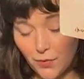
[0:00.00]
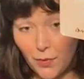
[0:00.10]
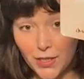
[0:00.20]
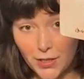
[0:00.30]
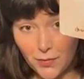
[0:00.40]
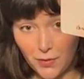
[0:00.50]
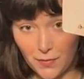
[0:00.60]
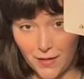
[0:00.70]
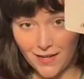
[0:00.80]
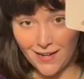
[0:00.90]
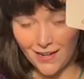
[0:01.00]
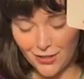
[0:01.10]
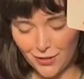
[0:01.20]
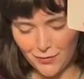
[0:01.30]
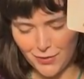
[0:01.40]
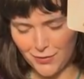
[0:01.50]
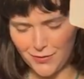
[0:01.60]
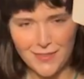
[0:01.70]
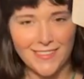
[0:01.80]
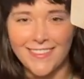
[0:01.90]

Wonder Woman underoos